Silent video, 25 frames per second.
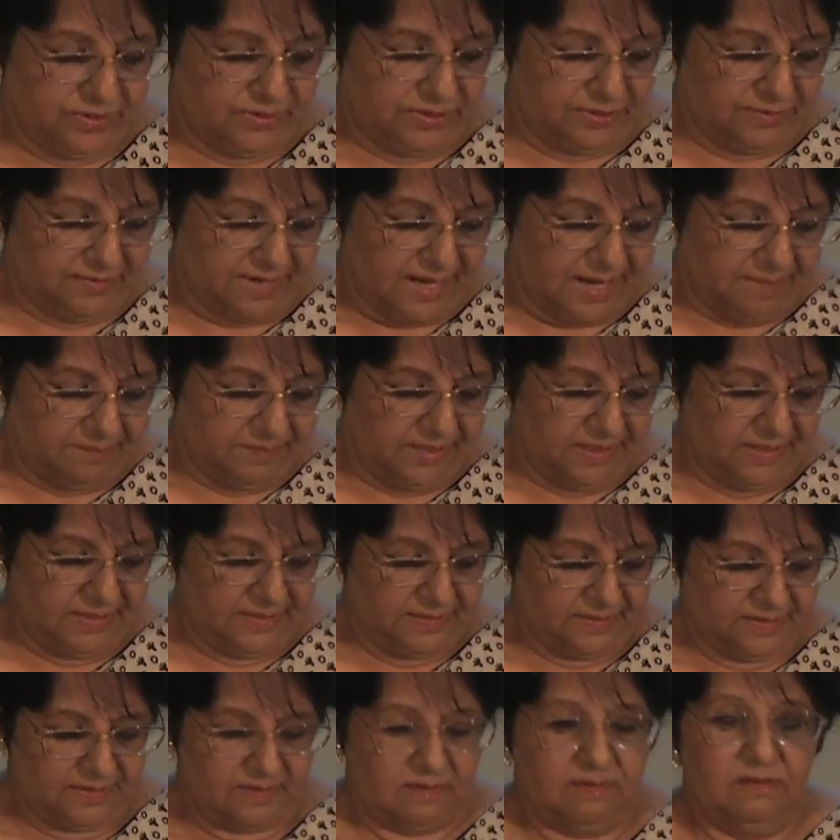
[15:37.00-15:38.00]
the
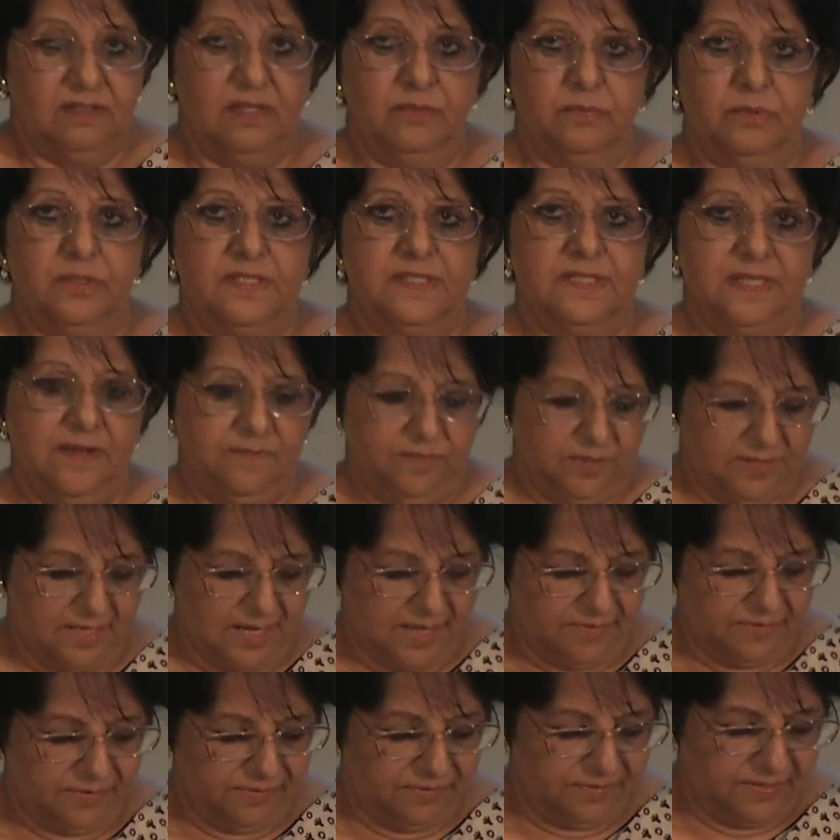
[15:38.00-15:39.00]
ceramics, there were
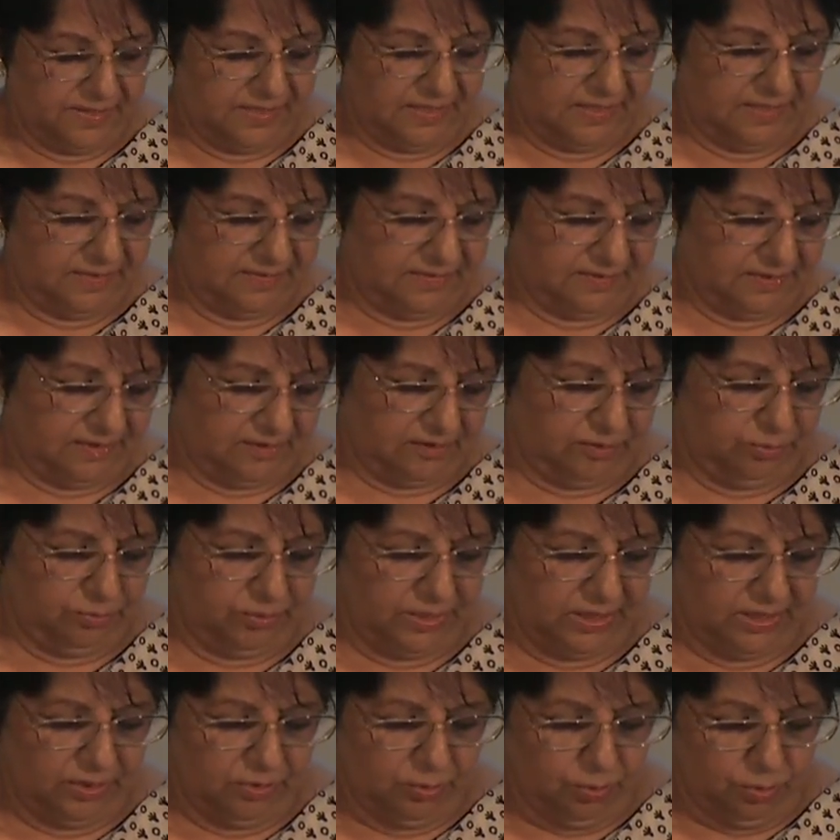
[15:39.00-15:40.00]
several other things,
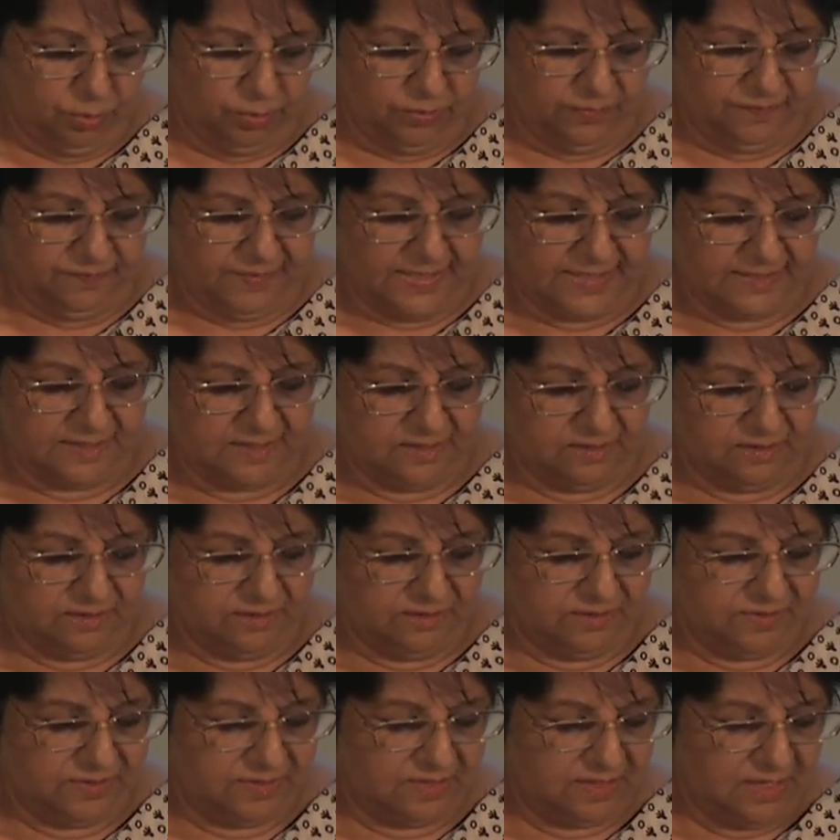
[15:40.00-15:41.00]
including gold
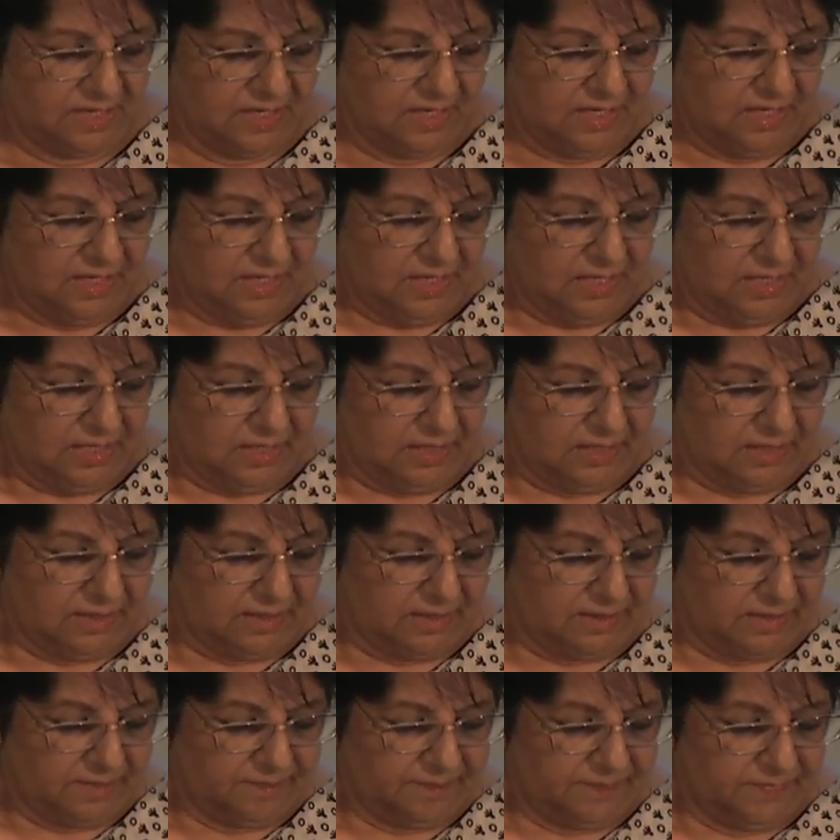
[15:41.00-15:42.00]
vessels,
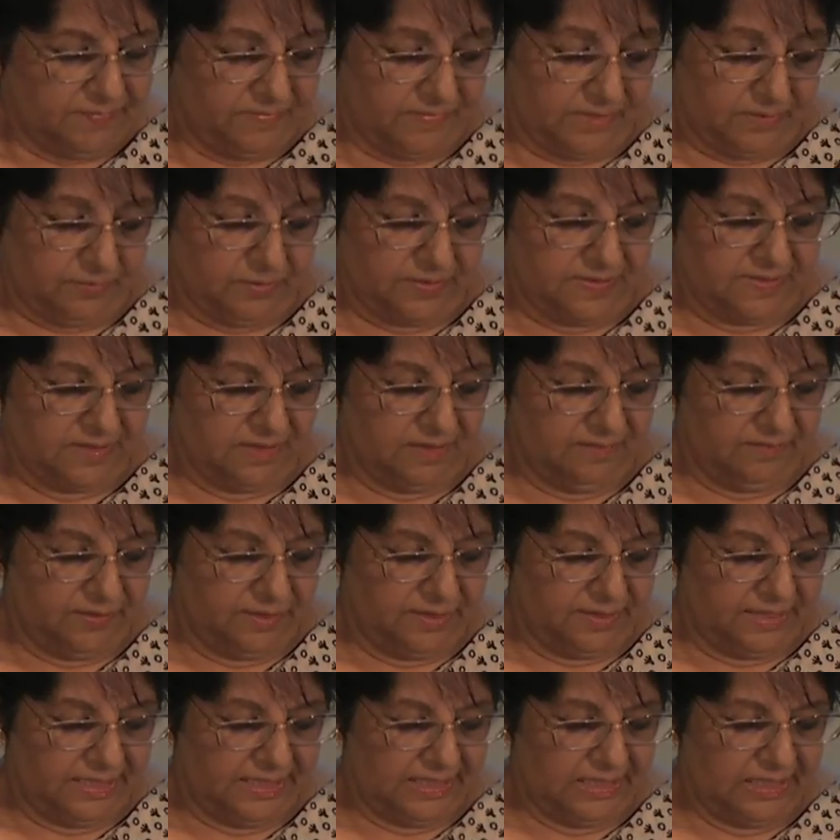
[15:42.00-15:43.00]
um, there were
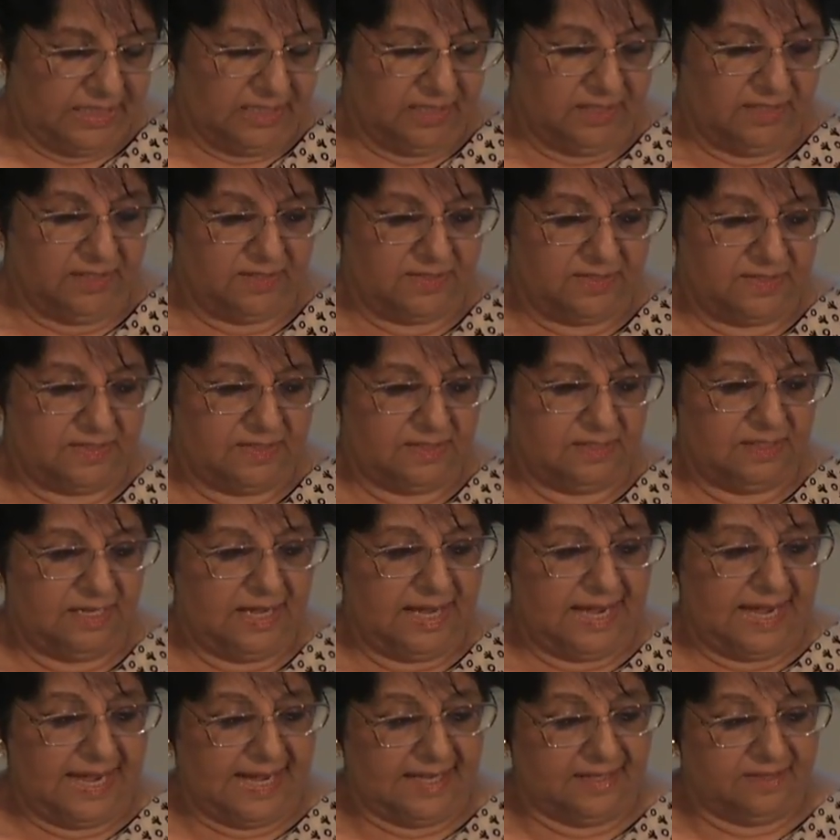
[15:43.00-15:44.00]
silver ingots,
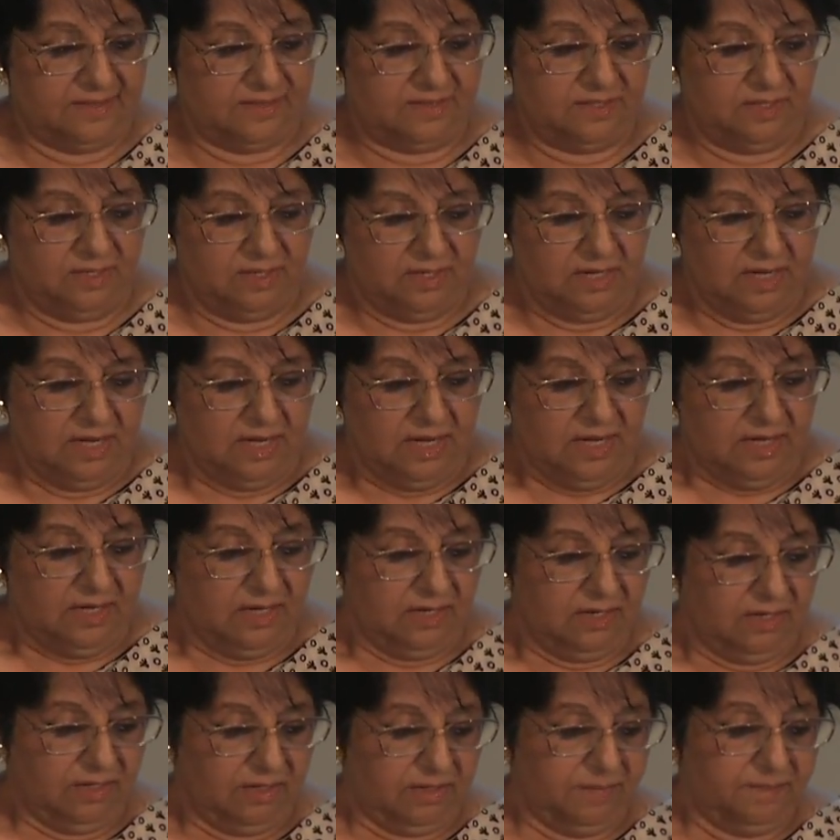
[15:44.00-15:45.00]
and
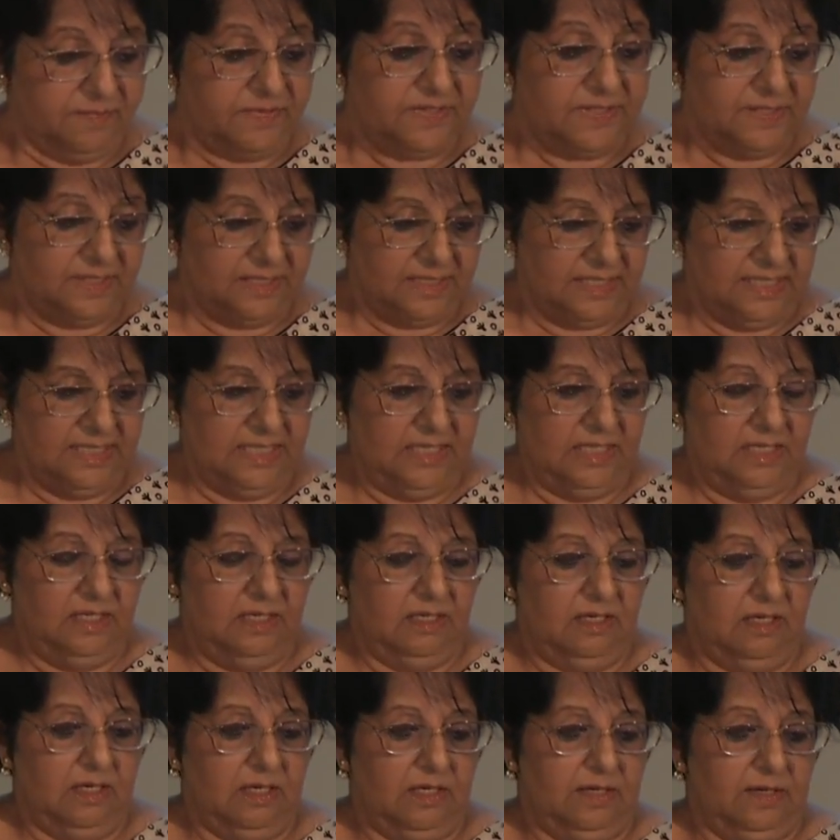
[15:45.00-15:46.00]
um,
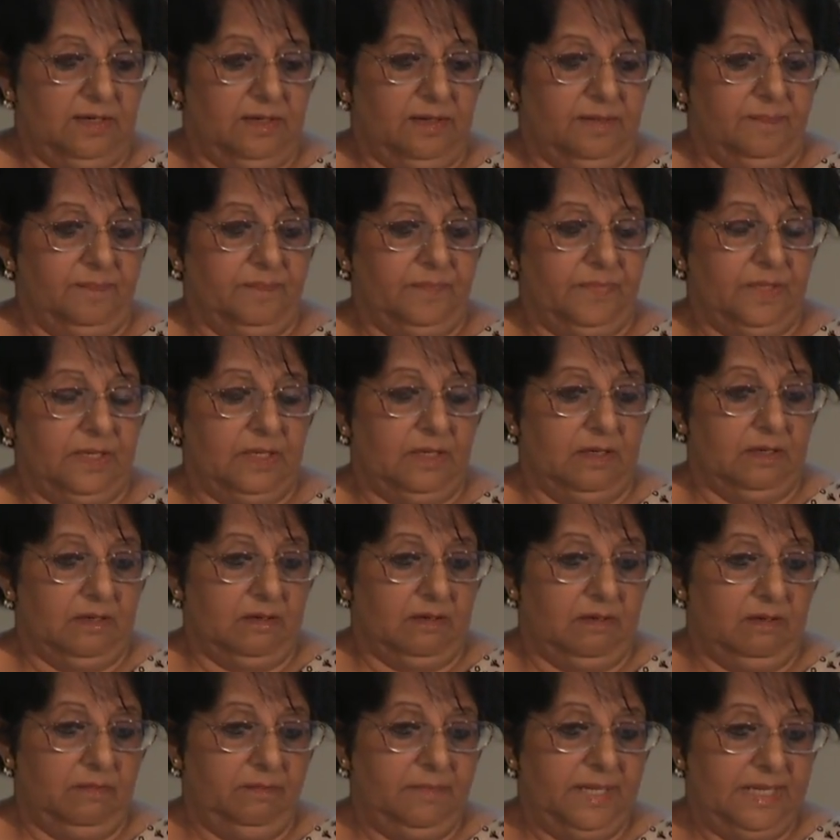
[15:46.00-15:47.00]
certainly um,
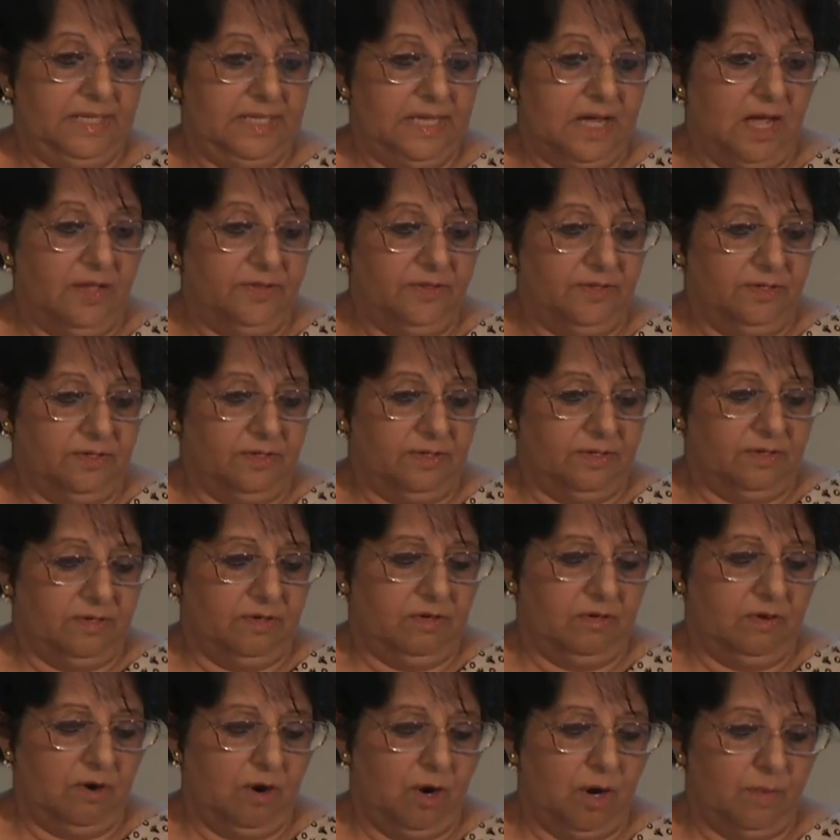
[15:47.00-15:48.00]
uh, many other
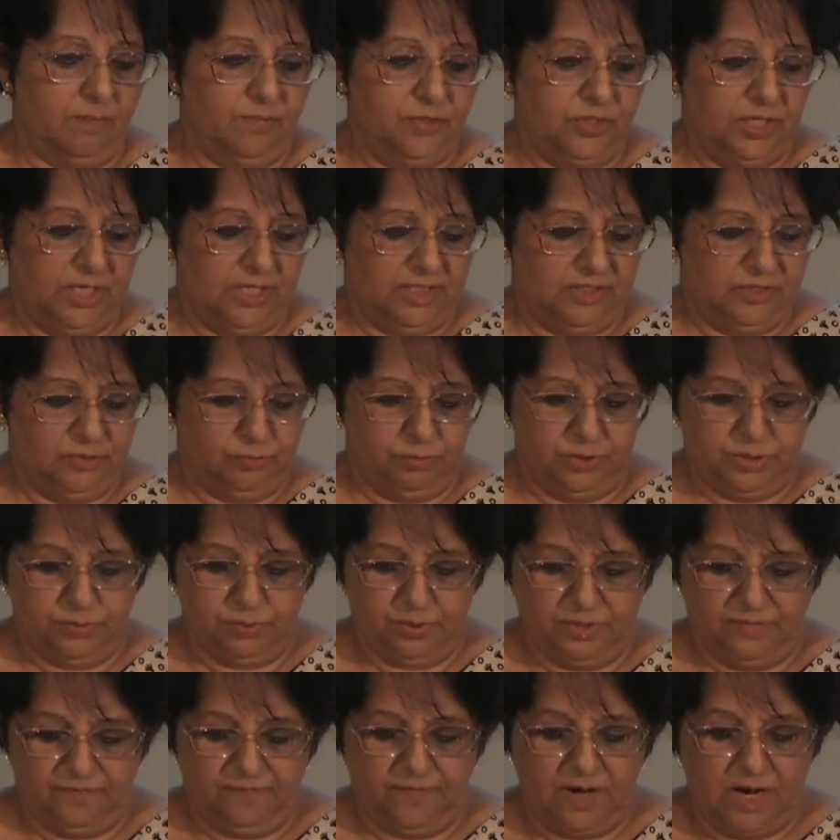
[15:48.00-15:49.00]
objects
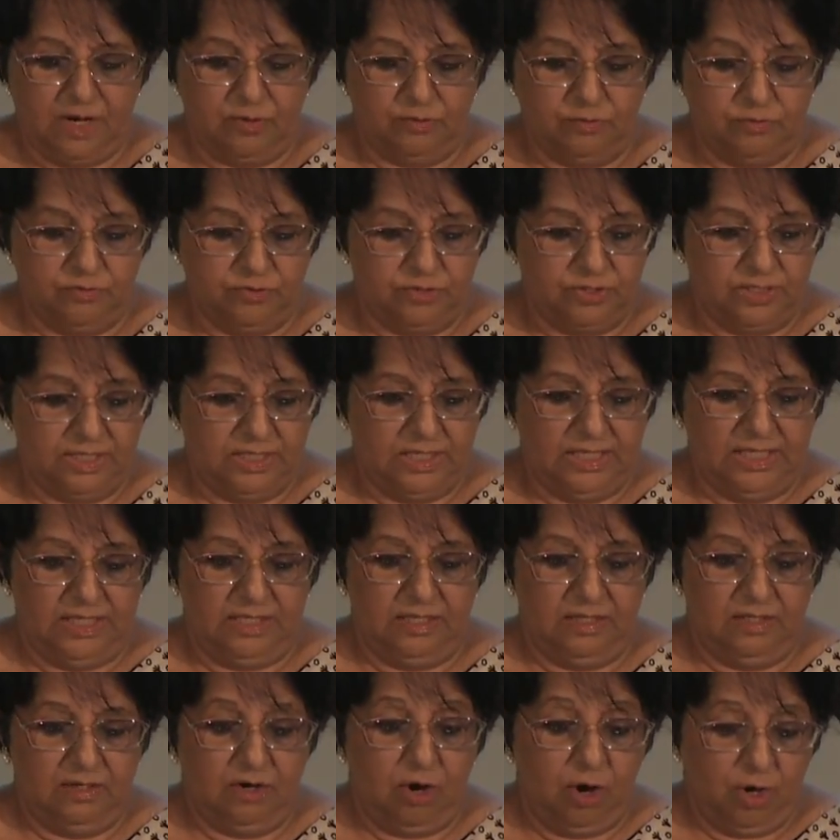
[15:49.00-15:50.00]
which were found
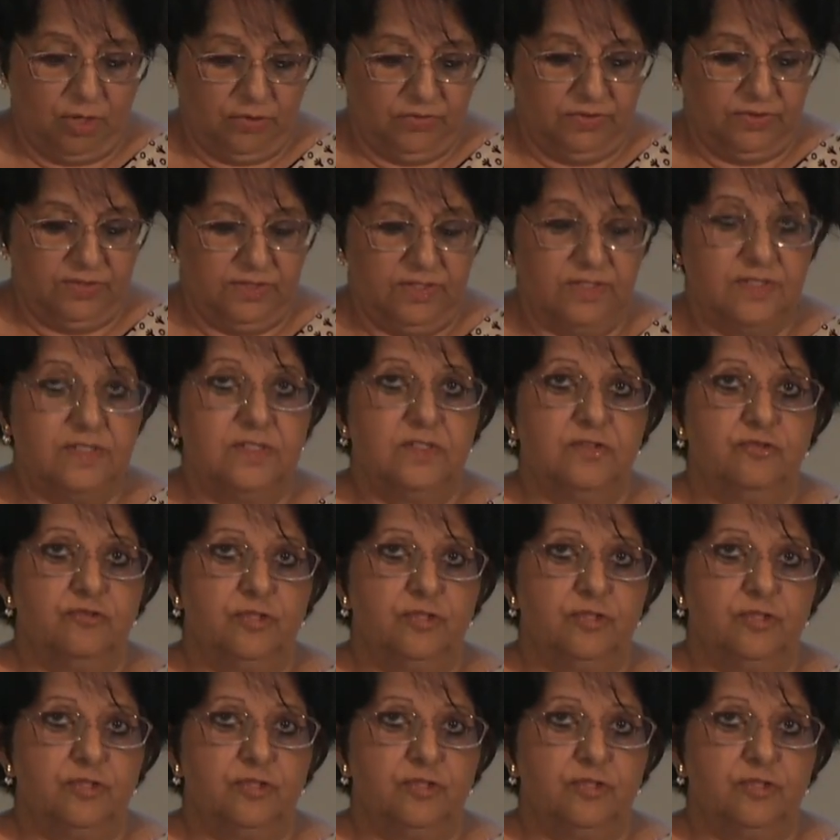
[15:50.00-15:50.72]
in, on this